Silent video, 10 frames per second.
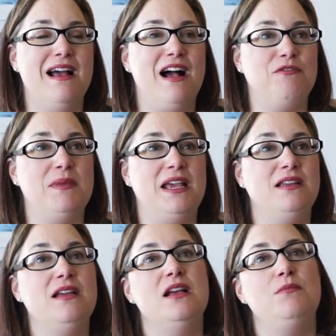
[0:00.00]
I've
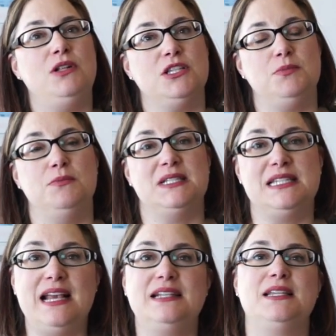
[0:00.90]
made multiple
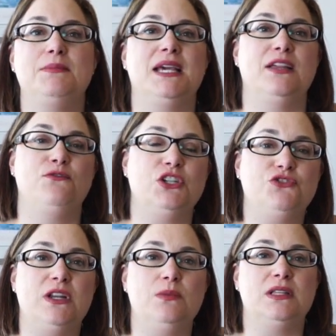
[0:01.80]
mistakes I'm getting
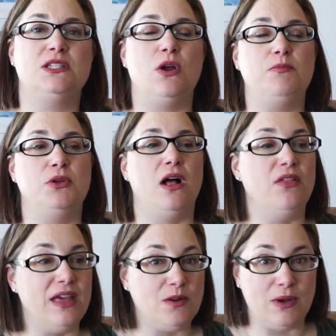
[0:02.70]
frustrated with, so I've put
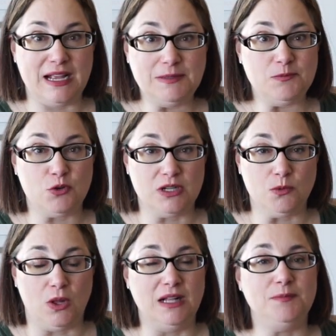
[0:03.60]
all that away for a
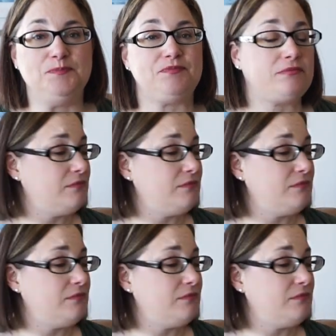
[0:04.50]
little while.